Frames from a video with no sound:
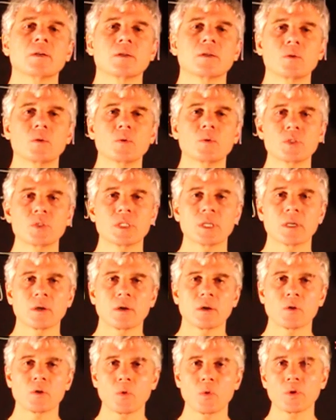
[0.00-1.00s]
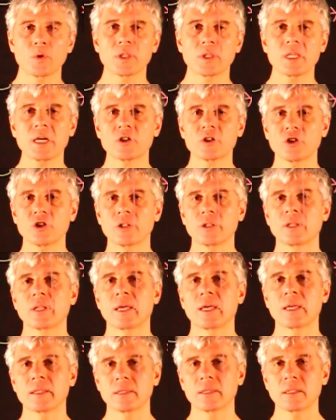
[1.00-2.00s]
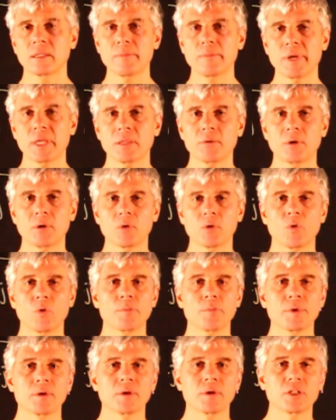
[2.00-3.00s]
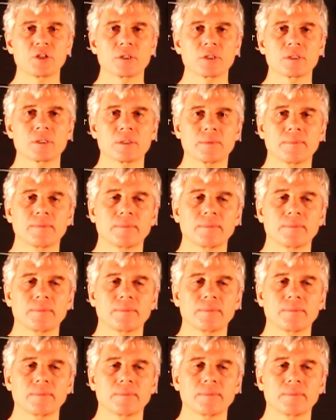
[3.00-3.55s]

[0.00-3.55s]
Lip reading: using row reduction and elementary row operations.